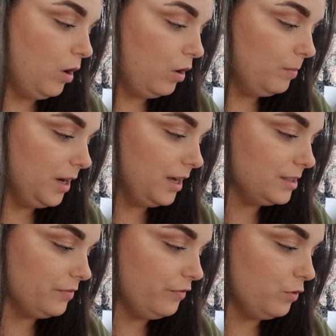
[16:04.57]

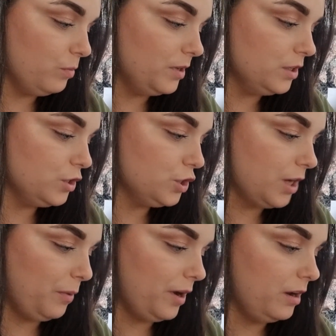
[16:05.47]
Harmonizing Foaming
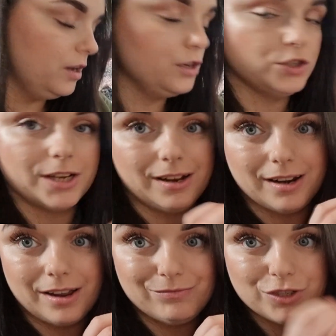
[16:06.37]
Shower Gel.
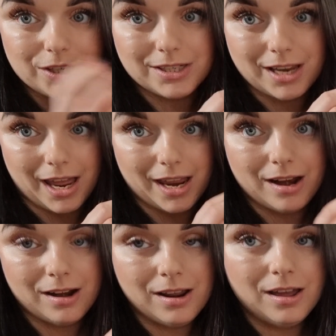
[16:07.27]
And I've just
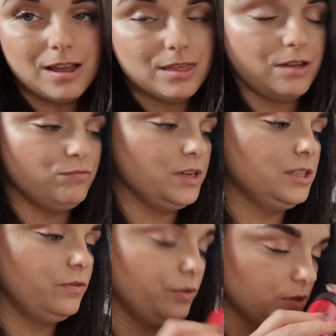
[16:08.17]
gotten their Reed
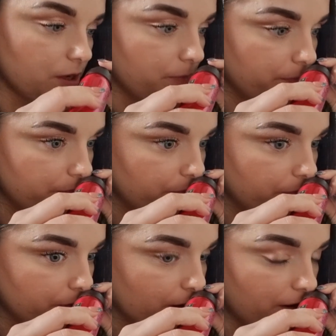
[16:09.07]
Diffuser.
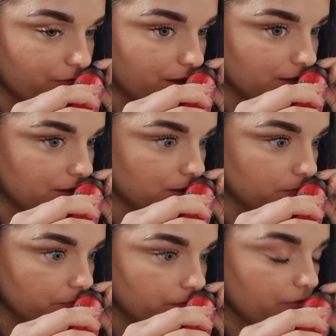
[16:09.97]
I haven't had this
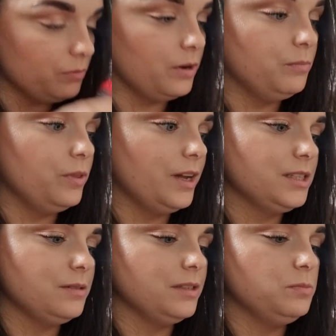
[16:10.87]
one, but that
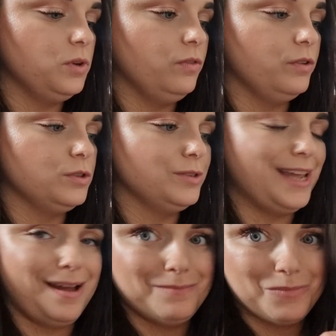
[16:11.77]
sounds beautiful. So
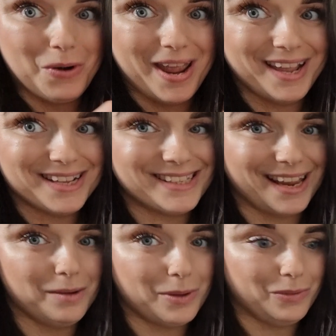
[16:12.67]
yeah, I'm quite
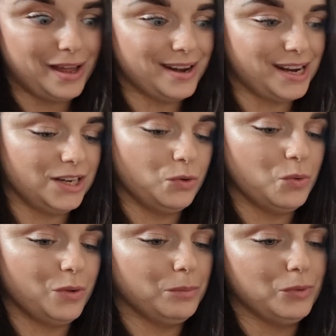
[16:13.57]
excited about that. And I
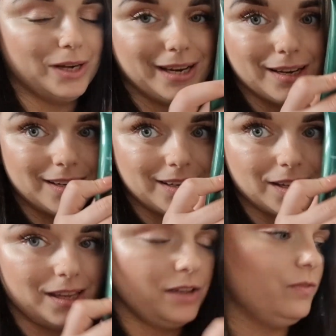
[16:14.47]
know who I'm going to
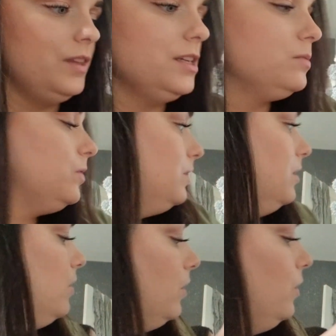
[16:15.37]
gift this one
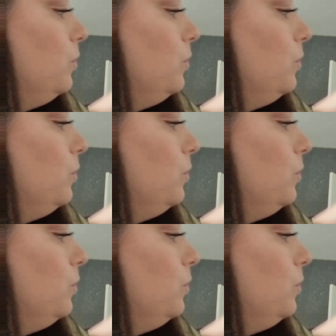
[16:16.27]
along